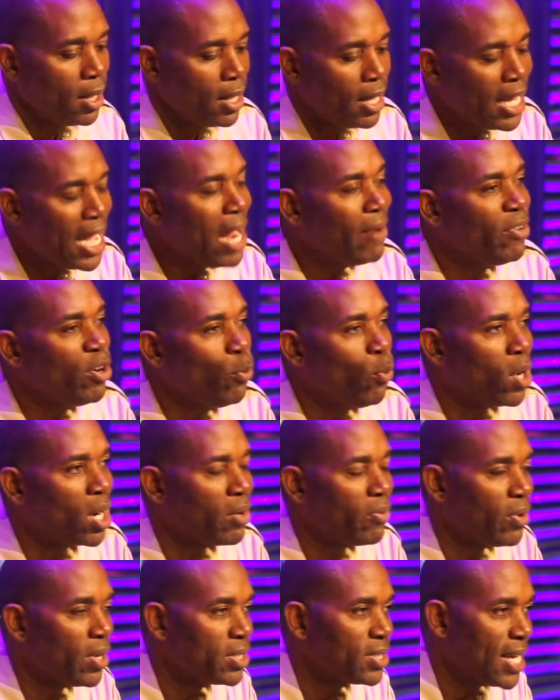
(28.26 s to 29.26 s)
Every one
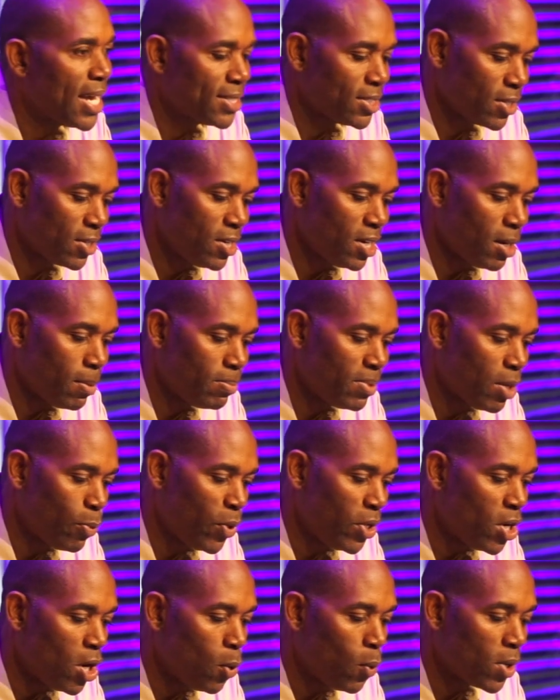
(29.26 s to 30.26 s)
of us has a cup that
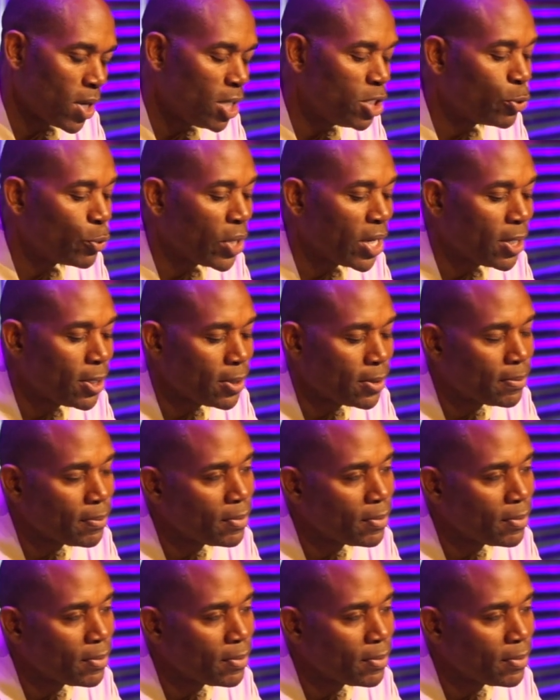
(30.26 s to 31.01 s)
we don't want to drink.